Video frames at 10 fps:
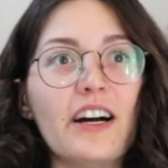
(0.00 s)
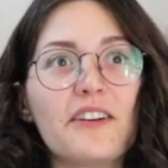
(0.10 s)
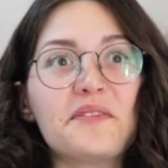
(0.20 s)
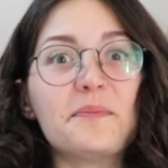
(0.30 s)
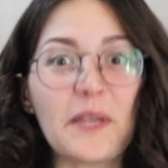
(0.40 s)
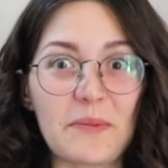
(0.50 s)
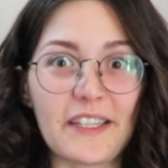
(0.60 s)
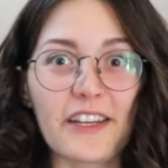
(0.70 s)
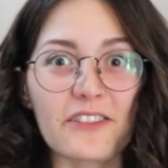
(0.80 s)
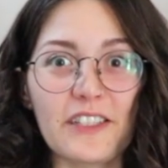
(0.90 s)
of baby
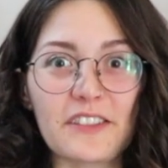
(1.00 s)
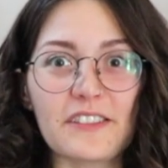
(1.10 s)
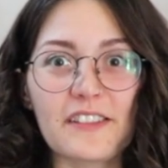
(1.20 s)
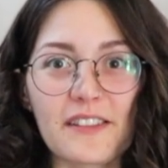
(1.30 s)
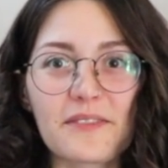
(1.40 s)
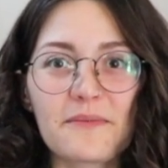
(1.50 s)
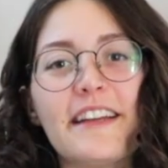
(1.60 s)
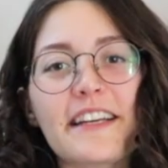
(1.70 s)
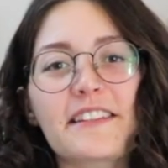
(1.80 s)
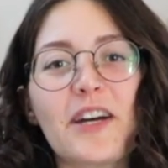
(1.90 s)
decorations.
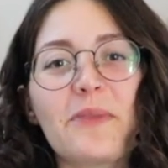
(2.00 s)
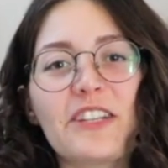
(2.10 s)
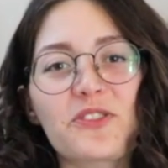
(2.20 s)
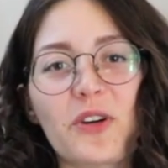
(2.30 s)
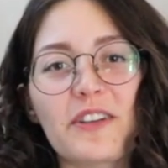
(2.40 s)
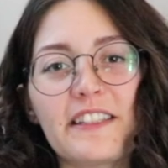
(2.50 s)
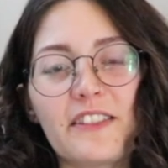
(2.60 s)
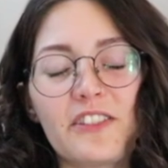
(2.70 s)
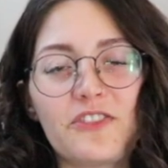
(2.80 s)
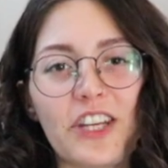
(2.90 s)
Next up, I strongly
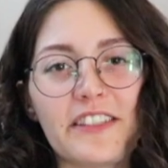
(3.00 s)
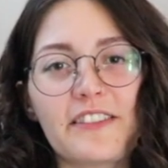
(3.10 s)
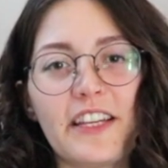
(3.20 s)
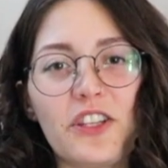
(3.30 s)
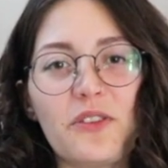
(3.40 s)
suggest that